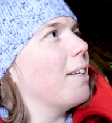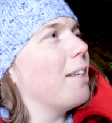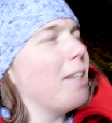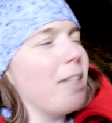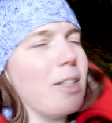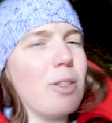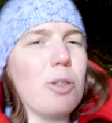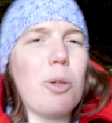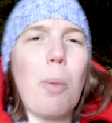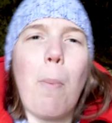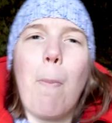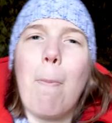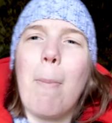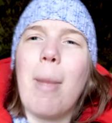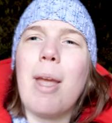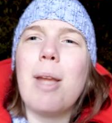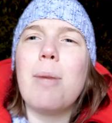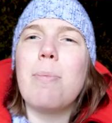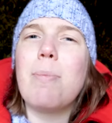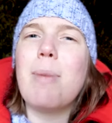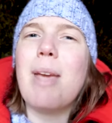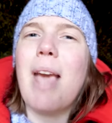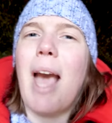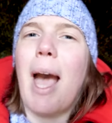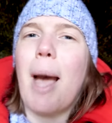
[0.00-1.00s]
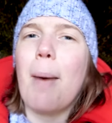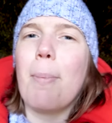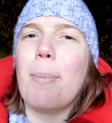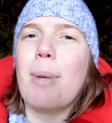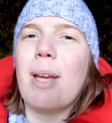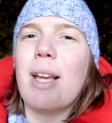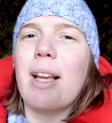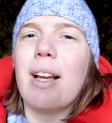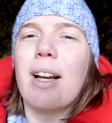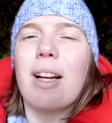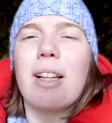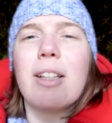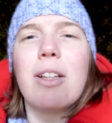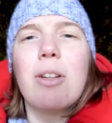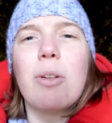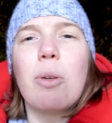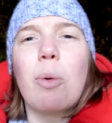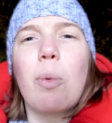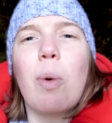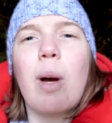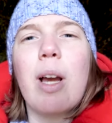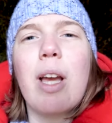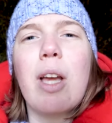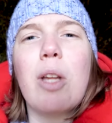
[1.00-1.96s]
It's made me happy. I don't know why,